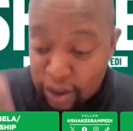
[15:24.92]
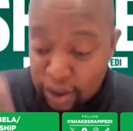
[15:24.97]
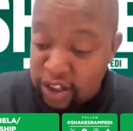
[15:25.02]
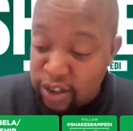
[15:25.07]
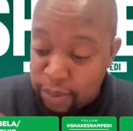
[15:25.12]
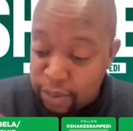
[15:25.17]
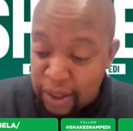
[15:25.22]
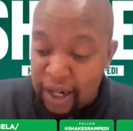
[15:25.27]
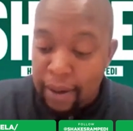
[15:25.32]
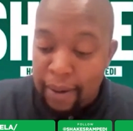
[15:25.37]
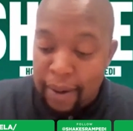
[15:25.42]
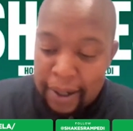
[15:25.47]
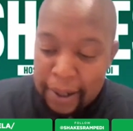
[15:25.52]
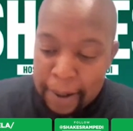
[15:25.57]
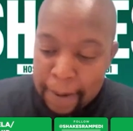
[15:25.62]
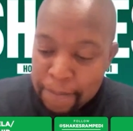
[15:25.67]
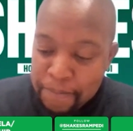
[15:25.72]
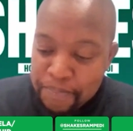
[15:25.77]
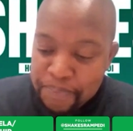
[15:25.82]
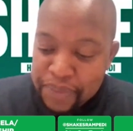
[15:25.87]
And when you speak
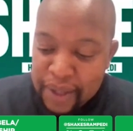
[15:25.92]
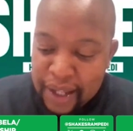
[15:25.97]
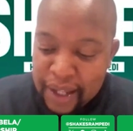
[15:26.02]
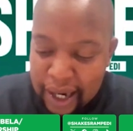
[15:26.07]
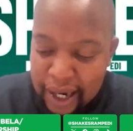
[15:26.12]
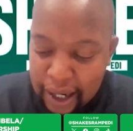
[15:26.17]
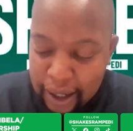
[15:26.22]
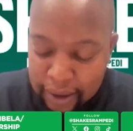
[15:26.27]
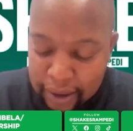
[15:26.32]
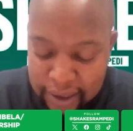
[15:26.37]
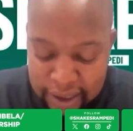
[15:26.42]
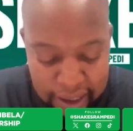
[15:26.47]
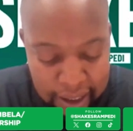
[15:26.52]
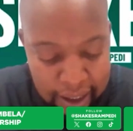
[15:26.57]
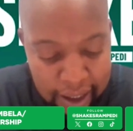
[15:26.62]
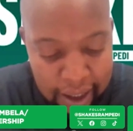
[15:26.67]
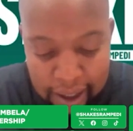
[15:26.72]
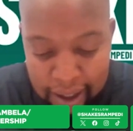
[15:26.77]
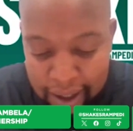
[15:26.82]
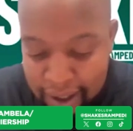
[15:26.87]
about
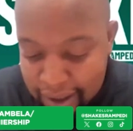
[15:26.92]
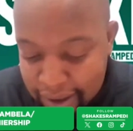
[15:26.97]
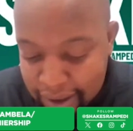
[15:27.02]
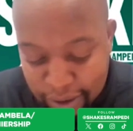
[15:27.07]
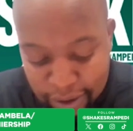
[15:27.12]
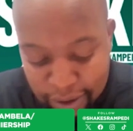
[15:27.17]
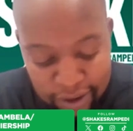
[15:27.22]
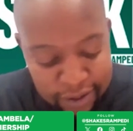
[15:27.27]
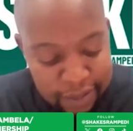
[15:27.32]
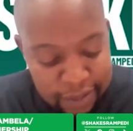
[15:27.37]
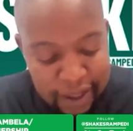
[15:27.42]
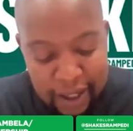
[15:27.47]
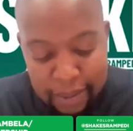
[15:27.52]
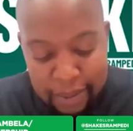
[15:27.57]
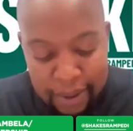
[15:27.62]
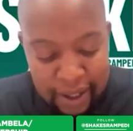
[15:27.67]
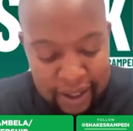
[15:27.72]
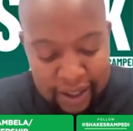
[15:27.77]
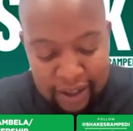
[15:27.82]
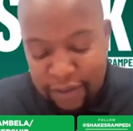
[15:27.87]
culture and you speak
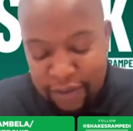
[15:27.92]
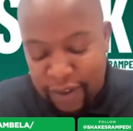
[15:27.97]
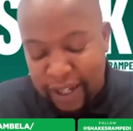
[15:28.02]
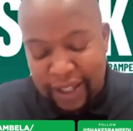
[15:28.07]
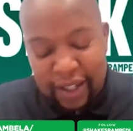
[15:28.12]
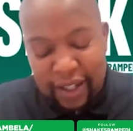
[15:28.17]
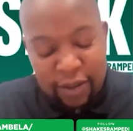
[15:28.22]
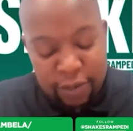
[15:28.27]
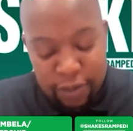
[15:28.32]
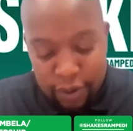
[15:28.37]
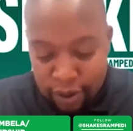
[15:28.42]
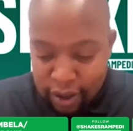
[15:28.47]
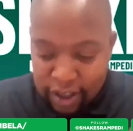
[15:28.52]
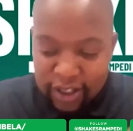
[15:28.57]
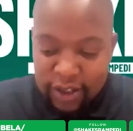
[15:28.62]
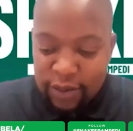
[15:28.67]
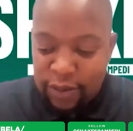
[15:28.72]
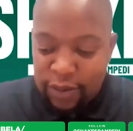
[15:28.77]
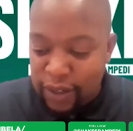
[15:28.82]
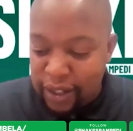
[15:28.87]
about the fact that
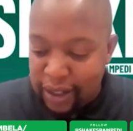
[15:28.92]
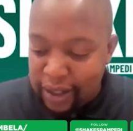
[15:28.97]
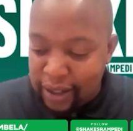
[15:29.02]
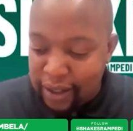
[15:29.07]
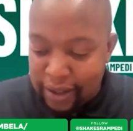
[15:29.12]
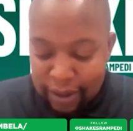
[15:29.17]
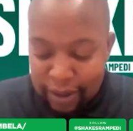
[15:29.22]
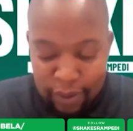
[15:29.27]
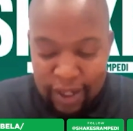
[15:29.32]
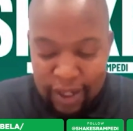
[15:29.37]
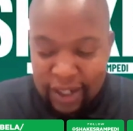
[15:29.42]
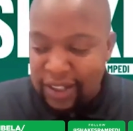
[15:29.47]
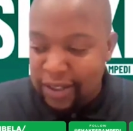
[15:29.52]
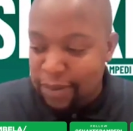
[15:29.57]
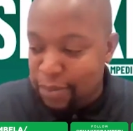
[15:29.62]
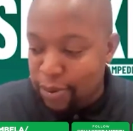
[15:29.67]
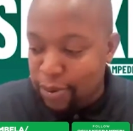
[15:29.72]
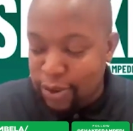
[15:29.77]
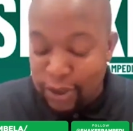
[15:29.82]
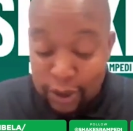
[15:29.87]
philosophy and the way it's
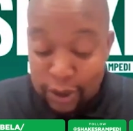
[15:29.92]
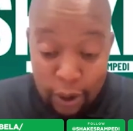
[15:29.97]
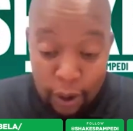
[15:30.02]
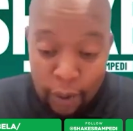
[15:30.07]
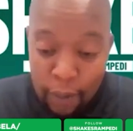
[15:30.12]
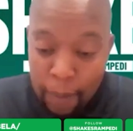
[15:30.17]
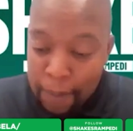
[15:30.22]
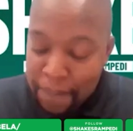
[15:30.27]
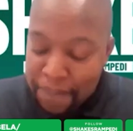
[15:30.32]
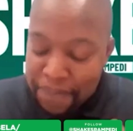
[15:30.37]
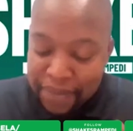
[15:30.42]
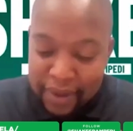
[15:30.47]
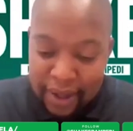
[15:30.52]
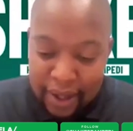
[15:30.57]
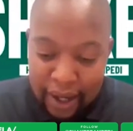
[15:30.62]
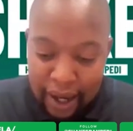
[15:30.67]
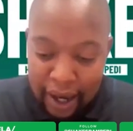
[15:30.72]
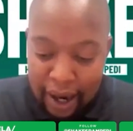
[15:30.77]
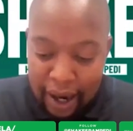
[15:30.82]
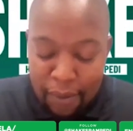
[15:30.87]
supposed to go,
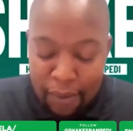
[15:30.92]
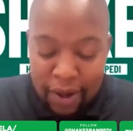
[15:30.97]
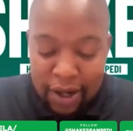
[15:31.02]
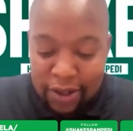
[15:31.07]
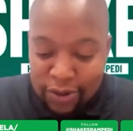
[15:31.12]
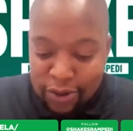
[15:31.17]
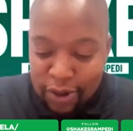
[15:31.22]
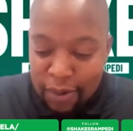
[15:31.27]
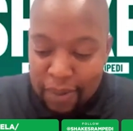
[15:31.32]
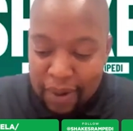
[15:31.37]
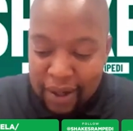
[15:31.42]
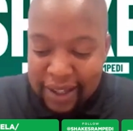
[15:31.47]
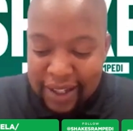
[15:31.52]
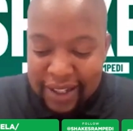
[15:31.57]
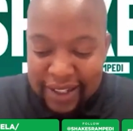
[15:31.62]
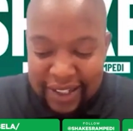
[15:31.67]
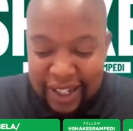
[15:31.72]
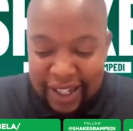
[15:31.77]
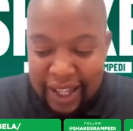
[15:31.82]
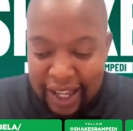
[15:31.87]
I want to talk about
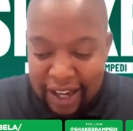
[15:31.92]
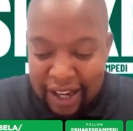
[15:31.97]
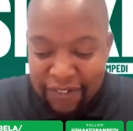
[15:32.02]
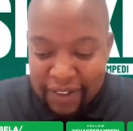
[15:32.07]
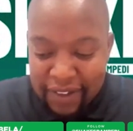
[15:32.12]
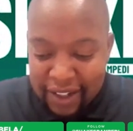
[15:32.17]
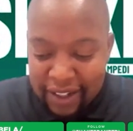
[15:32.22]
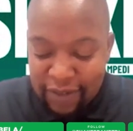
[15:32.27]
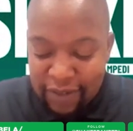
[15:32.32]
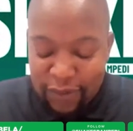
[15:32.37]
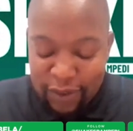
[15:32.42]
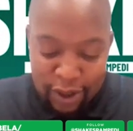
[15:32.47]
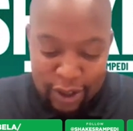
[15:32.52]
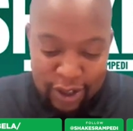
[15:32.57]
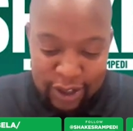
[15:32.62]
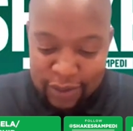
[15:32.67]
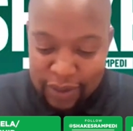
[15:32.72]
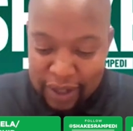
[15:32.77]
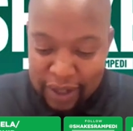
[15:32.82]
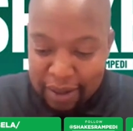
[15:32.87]
the South African
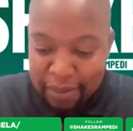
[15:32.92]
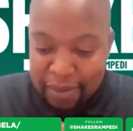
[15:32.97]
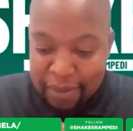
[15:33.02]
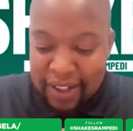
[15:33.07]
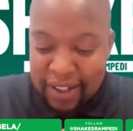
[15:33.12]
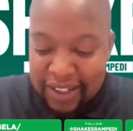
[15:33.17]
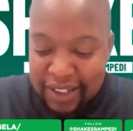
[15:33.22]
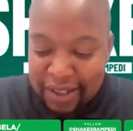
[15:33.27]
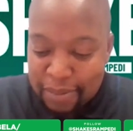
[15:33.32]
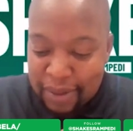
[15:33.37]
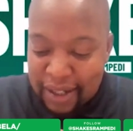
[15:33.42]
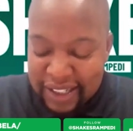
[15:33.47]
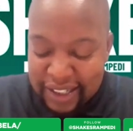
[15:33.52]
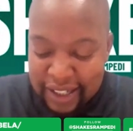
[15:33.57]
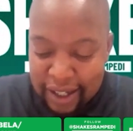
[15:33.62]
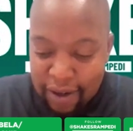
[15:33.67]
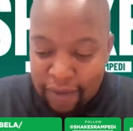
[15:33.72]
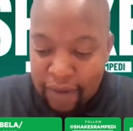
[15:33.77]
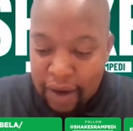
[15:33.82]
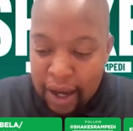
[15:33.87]
philosophy. And I'm asking
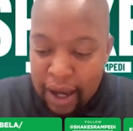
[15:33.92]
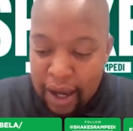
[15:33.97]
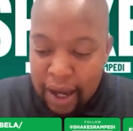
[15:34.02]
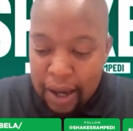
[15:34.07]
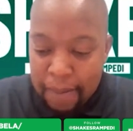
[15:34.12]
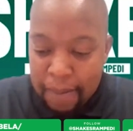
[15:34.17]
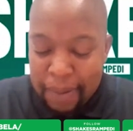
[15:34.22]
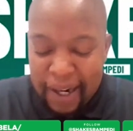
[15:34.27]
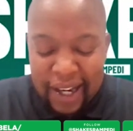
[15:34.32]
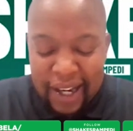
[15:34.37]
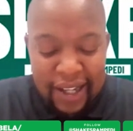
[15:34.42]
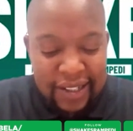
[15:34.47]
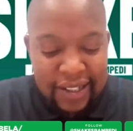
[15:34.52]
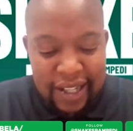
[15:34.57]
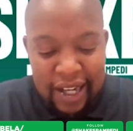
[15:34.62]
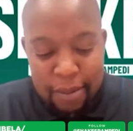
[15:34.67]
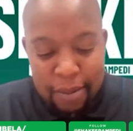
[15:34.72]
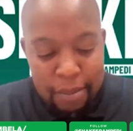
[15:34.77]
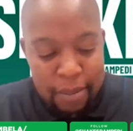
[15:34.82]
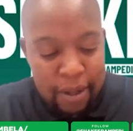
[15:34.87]
myself,
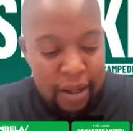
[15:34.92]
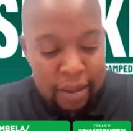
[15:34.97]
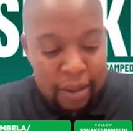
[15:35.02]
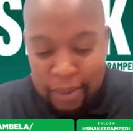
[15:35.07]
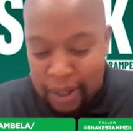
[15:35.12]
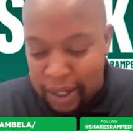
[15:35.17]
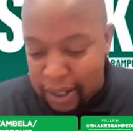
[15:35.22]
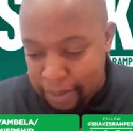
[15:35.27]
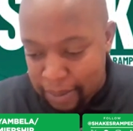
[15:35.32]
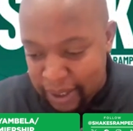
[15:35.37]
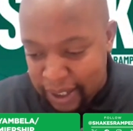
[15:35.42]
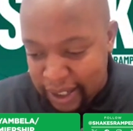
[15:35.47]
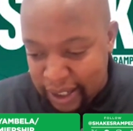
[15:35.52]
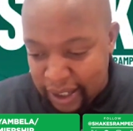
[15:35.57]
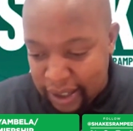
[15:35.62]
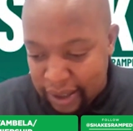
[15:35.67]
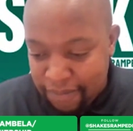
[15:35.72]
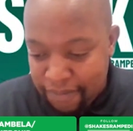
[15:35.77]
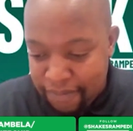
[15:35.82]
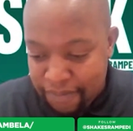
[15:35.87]
players like Mark Mayambela,
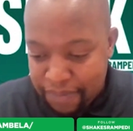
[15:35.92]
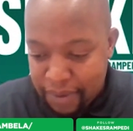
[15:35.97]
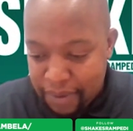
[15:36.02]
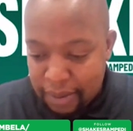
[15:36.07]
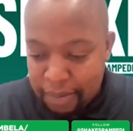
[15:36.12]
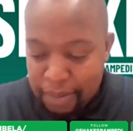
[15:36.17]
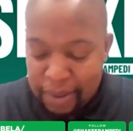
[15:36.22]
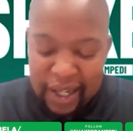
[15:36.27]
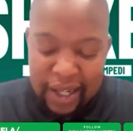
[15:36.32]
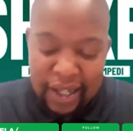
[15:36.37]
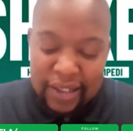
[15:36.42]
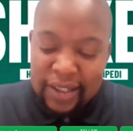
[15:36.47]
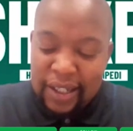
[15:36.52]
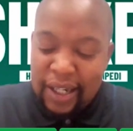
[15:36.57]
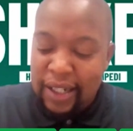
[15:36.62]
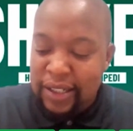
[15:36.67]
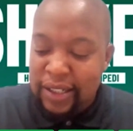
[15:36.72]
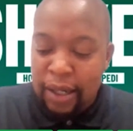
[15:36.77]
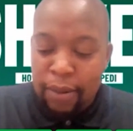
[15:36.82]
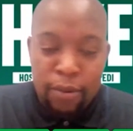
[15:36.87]
players
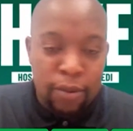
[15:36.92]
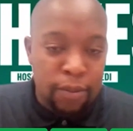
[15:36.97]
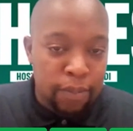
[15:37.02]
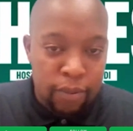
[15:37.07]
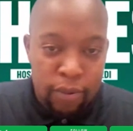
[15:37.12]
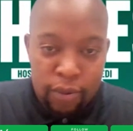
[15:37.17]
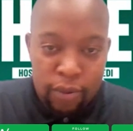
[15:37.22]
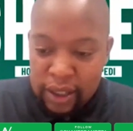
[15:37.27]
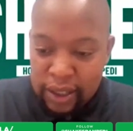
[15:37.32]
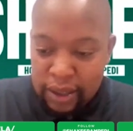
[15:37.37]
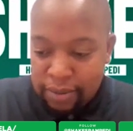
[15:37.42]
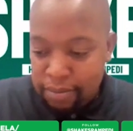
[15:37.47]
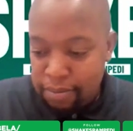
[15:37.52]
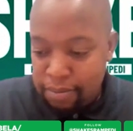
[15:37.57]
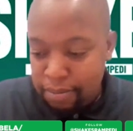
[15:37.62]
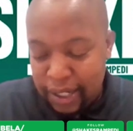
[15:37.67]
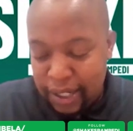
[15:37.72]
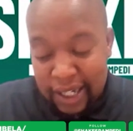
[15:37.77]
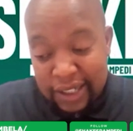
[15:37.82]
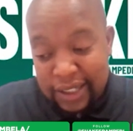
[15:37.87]
like Jabu Kule,
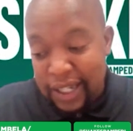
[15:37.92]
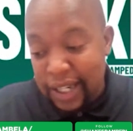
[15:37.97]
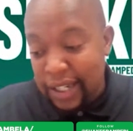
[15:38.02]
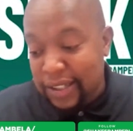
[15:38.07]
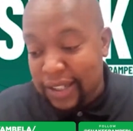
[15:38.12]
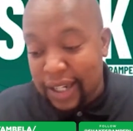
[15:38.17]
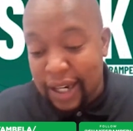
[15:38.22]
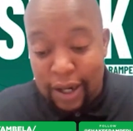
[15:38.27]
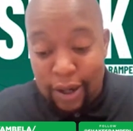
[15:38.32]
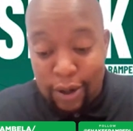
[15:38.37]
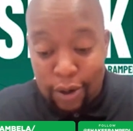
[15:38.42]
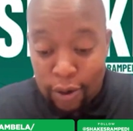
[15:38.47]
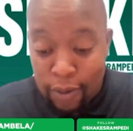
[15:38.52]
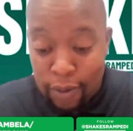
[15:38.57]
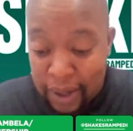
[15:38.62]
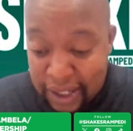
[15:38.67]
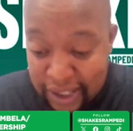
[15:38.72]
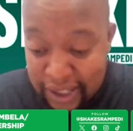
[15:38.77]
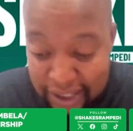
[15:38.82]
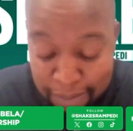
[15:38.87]
players like
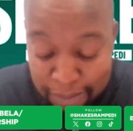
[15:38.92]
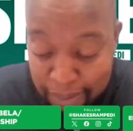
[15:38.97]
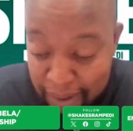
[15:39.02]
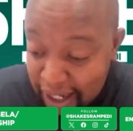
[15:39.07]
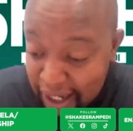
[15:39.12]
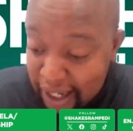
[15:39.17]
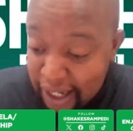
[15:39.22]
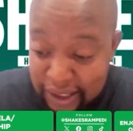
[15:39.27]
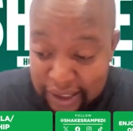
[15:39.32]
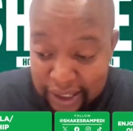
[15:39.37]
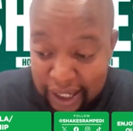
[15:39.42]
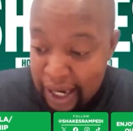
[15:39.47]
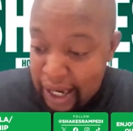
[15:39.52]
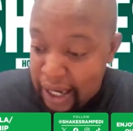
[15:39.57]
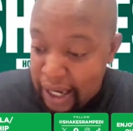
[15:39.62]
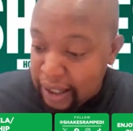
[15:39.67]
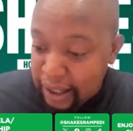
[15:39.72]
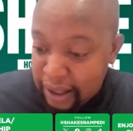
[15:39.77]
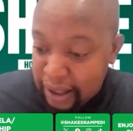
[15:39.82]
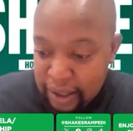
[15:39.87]
Skarango Vese, players
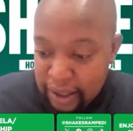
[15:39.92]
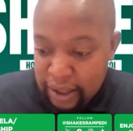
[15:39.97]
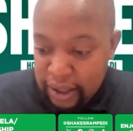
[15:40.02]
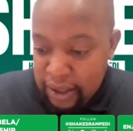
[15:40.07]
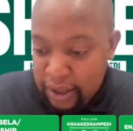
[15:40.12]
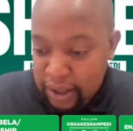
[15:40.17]
like